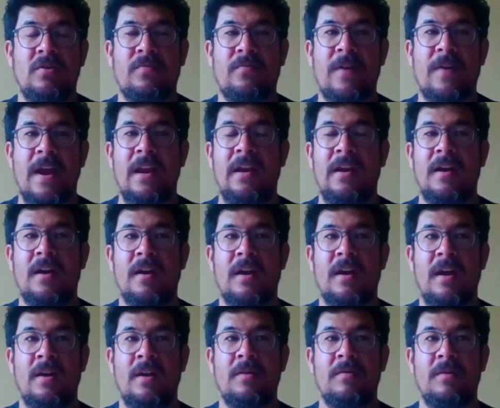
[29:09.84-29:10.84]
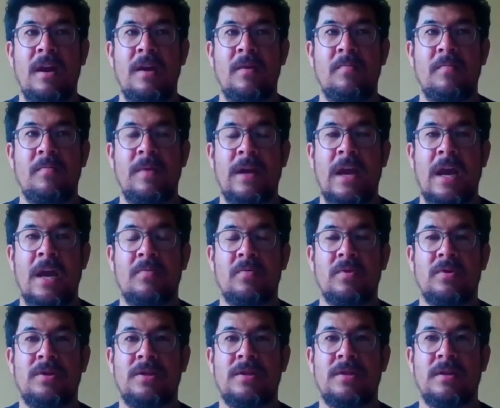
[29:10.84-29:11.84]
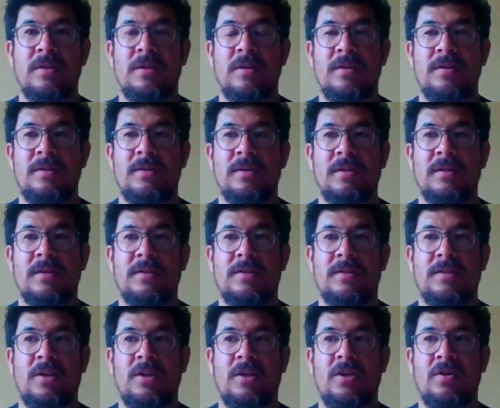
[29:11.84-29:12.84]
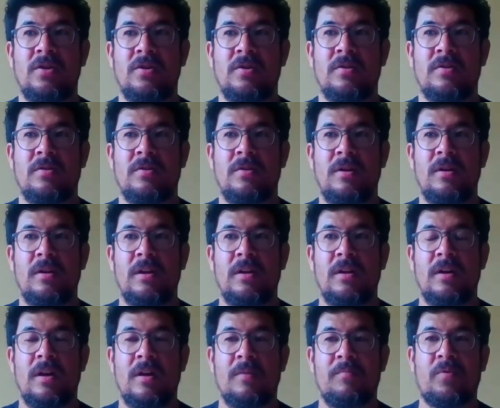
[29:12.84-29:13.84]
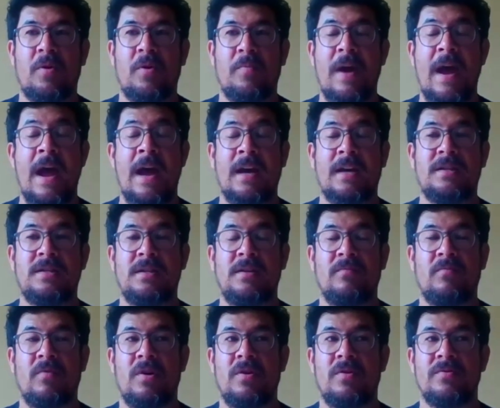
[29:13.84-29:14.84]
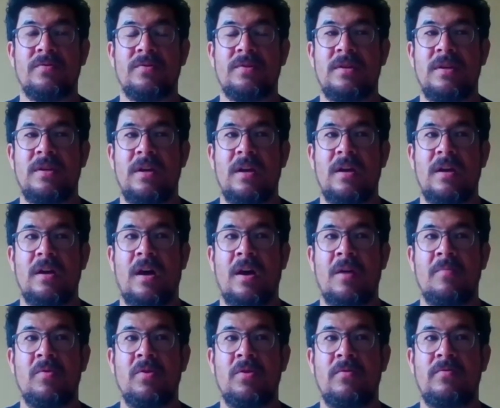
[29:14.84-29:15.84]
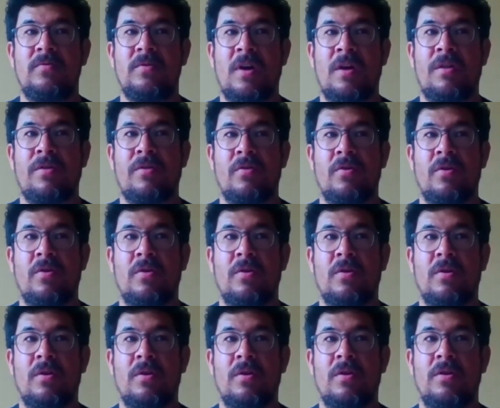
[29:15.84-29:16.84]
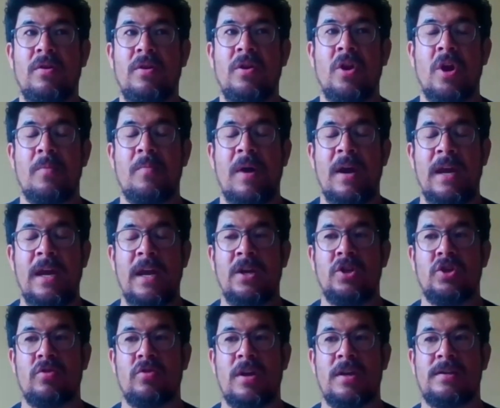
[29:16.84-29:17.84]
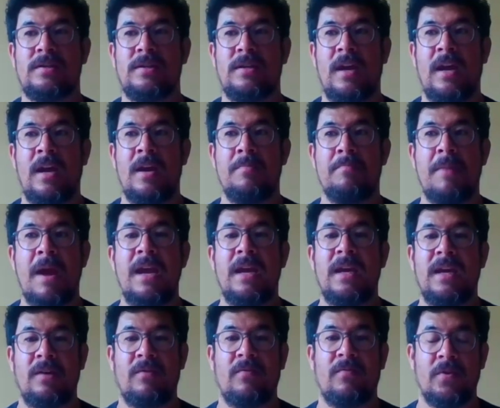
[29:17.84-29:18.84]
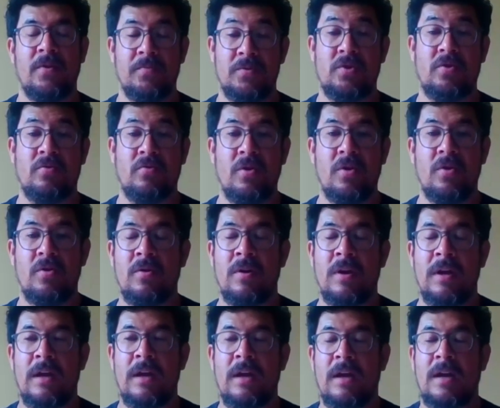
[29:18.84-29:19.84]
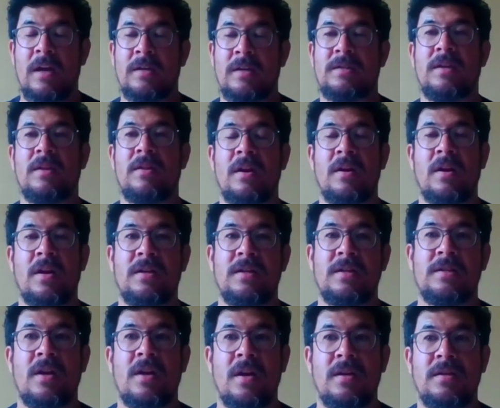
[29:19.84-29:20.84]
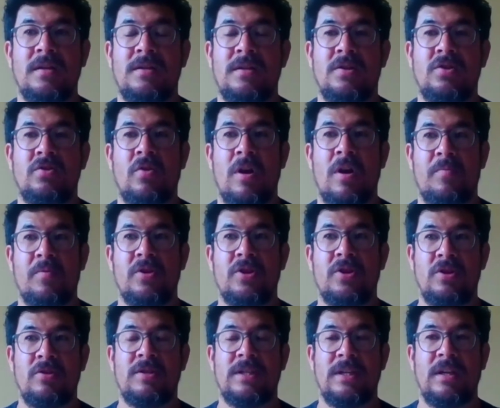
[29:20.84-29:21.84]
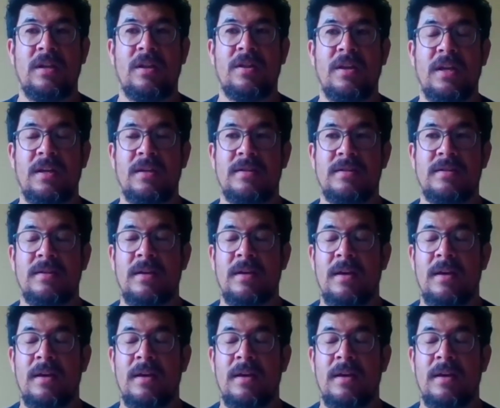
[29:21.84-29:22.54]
failure in being able to secure proper acting roles, I thought, my interest in making films grew. And so then I decided to try producing things.